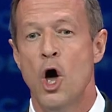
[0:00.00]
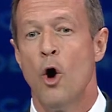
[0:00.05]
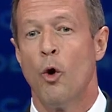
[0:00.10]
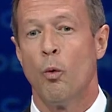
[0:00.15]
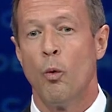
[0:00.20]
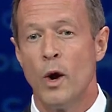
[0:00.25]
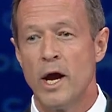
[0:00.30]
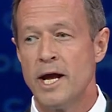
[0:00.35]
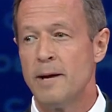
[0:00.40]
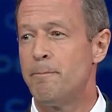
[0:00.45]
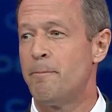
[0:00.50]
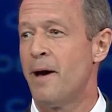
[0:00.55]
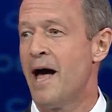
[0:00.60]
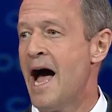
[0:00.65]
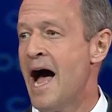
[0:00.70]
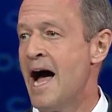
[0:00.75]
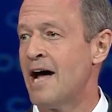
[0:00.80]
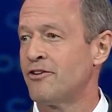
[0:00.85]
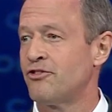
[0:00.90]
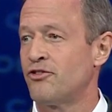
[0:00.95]
we
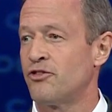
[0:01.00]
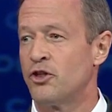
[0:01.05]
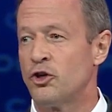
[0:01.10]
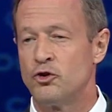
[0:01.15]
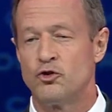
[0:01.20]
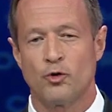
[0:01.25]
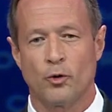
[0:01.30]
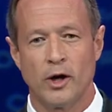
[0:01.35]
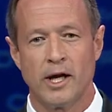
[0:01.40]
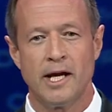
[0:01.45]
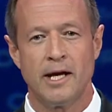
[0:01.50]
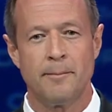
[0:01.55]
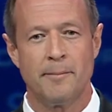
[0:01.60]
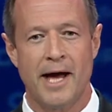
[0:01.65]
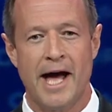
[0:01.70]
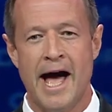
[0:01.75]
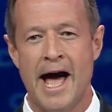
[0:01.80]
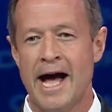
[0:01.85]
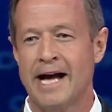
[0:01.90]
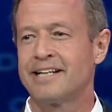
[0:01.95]
passed the DREAM
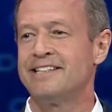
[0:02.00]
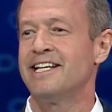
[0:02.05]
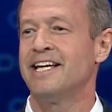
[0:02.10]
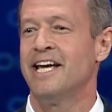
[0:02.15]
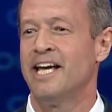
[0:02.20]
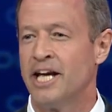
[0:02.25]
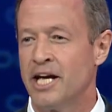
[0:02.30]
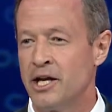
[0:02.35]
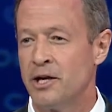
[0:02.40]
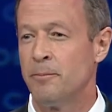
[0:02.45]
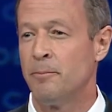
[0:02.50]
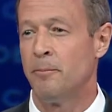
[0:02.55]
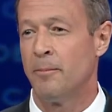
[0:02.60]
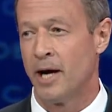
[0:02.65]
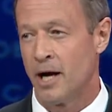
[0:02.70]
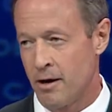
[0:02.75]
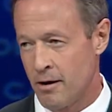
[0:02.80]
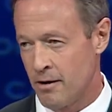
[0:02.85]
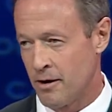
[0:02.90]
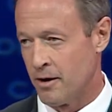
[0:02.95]
Act in
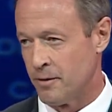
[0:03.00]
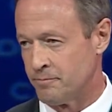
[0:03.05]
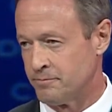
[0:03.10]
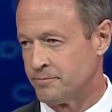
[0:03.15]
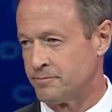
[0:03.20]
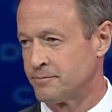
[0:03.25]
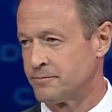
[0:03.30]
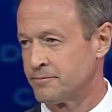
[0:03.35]
Maryland.